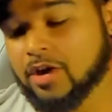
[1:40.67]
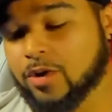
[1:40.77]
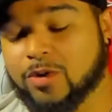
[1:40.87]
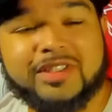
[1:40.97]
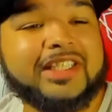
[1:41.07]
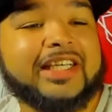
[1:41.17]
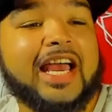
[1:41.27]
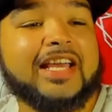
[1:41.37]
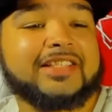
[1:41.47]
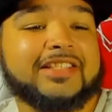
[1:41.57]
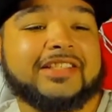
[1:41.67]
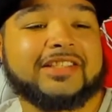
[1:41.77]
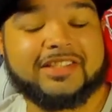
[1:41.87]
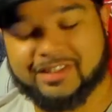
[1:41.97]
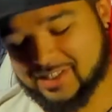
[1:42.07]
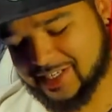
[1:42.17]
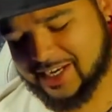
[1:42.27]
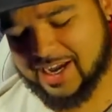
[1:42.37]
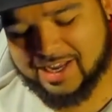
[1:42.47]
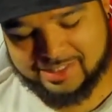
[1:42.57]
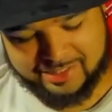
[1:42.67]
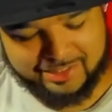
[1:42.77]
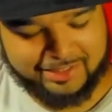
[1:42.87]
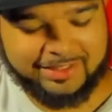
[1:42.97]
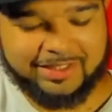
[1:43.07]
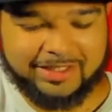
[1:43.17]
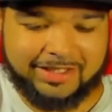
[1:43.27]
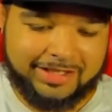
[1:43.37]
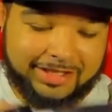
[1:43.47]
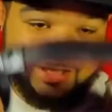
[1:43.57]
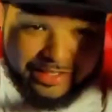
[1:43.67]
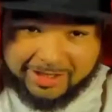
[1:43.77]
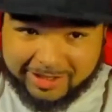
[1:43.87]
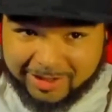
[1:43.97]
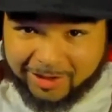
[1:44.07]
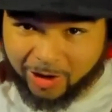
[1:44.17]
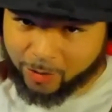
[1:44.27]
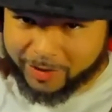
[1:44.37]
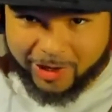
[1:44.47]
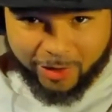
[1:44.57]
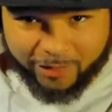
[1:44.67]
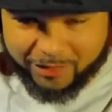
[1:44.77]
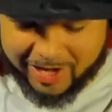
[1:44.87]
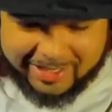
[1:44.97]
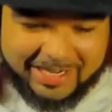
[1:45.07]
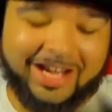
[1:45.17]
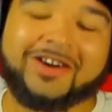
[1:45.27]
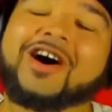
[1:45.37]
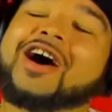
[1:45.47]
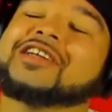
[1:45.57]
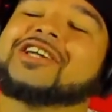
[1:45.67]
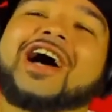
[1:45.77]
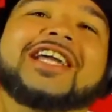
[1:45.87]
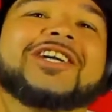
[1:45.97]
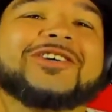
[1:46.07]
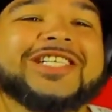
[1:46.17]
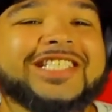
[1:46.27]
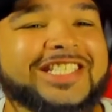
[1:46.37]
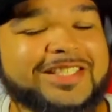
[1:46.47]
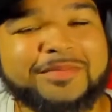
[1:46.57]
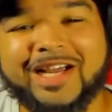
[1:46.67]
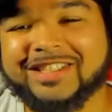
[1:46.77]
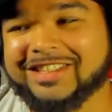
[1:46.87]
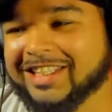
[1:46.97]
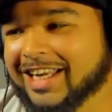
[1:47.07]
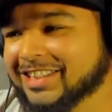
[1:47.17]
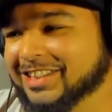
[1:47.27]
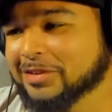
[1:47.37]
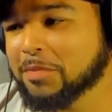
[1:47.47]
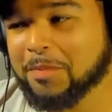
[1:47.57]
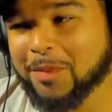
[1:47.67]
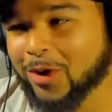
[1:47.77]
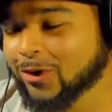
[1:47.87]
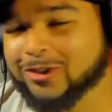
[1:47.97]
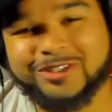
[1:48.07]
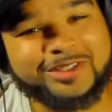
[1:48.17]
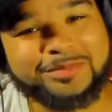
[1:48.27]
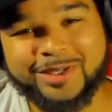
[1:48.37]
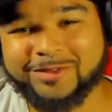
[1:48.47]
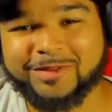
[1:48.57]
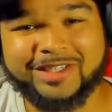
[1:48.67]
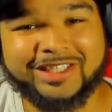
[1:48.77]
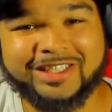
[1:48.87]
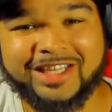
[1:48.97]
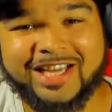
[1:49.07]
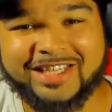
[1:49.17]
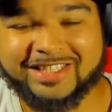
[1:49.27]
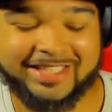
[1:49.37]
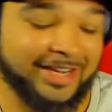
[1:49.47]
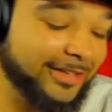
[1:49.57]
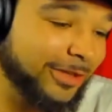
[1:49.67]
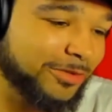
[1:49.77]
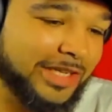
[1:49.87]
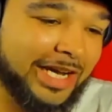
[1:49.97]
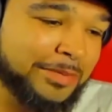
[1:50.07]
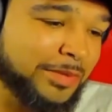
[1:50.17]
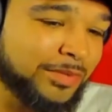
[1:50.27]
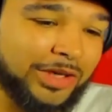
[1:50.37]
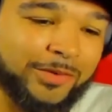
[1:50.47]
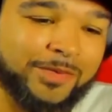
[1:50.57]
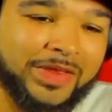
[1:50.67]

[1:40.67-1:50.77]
Who's the gangster? Akala. Oh, we gonna find out. Oh, I know he's just about to like just murder some motherfucking stereotypes, bro.